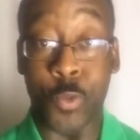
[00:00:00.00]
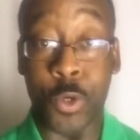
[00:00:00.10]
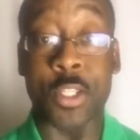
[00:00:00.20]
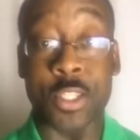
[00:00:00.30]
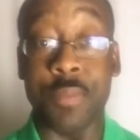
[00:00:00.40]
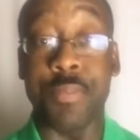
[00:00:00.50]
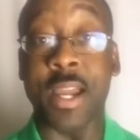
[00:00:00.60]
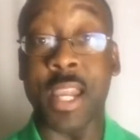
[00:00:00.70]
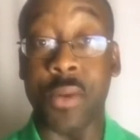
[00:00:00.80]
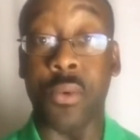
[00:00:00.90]
You want to sit
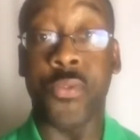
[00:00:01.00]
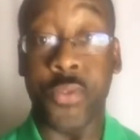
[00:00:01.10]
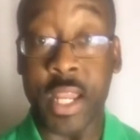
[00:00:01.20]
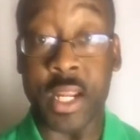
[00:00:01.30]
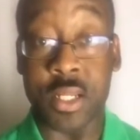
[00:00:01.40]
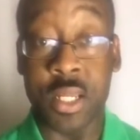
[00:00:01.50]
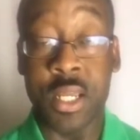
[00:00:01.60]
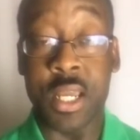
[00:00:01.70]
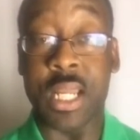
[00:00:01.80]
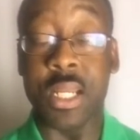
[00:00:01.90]
back and reflect
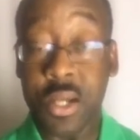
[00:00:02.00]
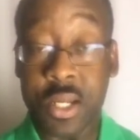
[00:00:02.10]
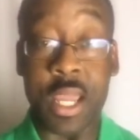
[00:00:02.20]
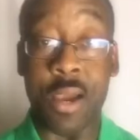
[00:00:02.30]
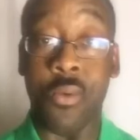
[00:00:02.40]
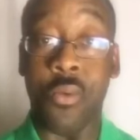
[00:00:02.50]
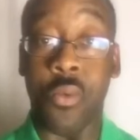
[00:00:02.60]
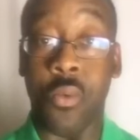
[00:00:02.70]
and look at